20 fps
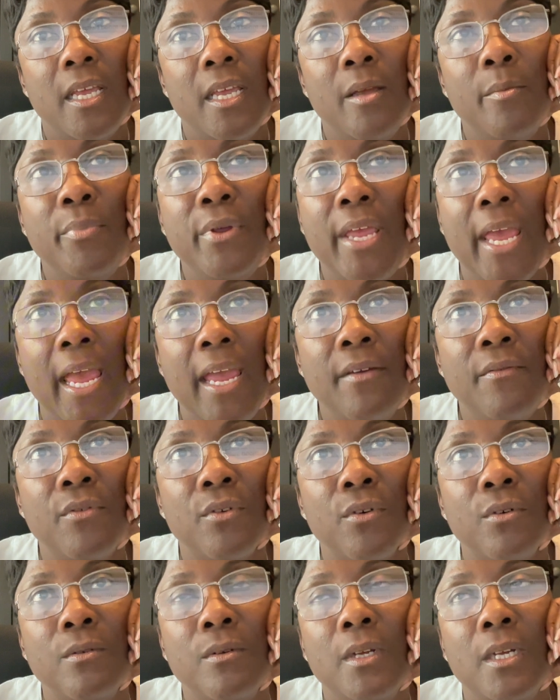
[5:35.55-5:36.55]
And
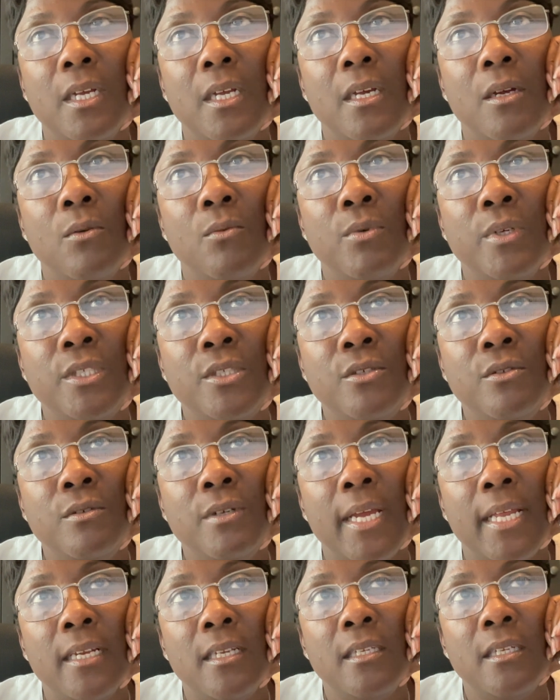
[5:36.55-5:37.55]
behavioral, which you
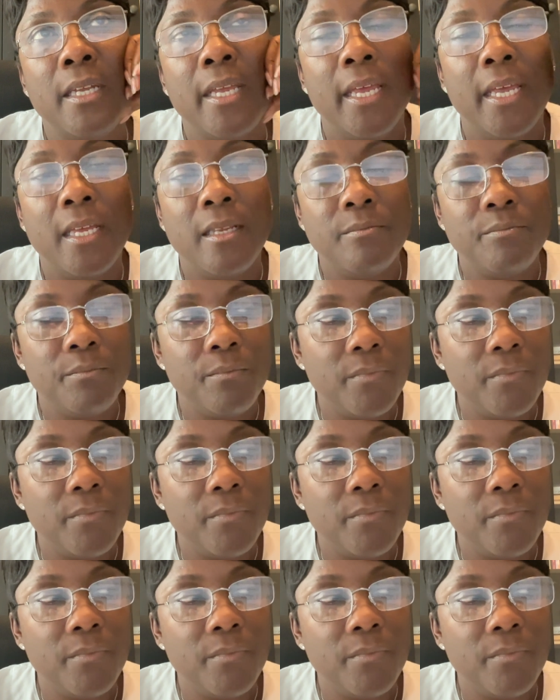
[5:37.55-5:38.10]
got to look at.